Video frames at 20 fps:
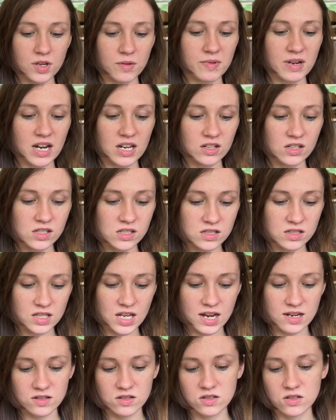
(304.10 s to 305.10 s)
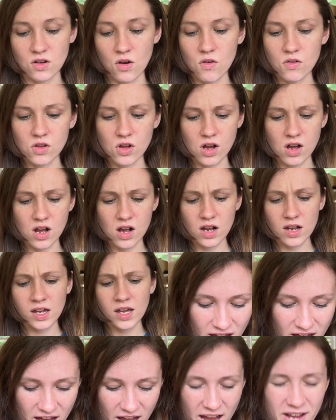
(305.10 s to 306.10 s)
battery just lasts so
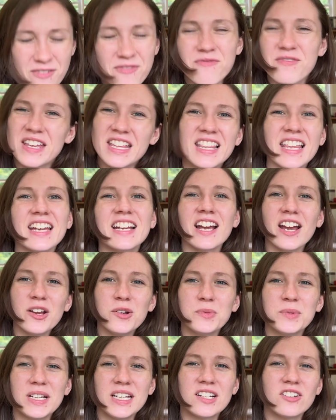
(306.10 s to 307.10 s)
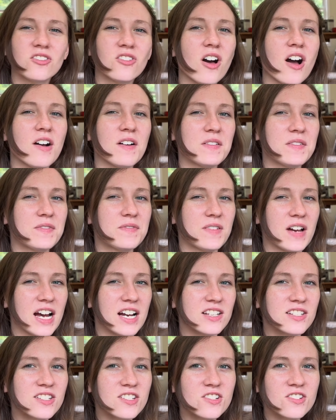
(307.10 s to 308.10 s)
long. I feel like I read a lot
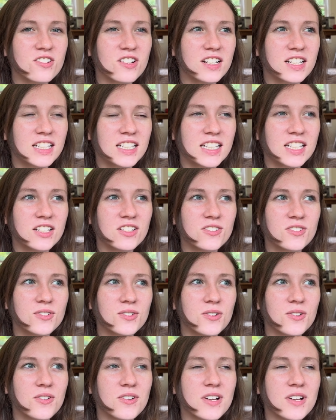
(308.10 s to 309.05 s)
faster on a Kindle,